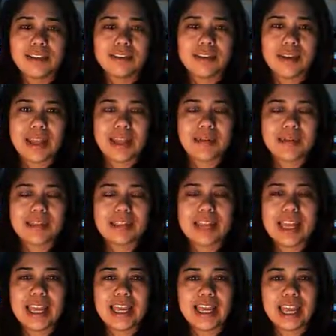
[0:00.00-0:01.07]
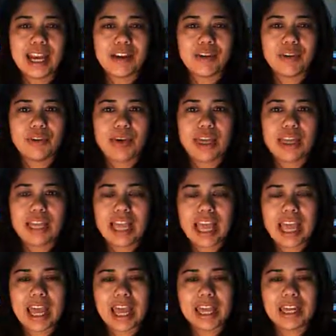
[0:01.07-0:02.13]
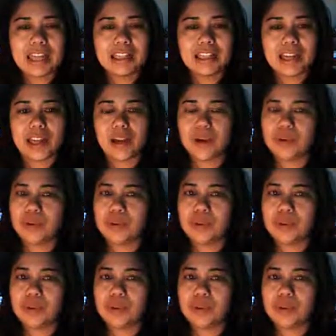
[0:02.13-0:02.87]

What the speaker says: So anyways, take care everyone, and I hope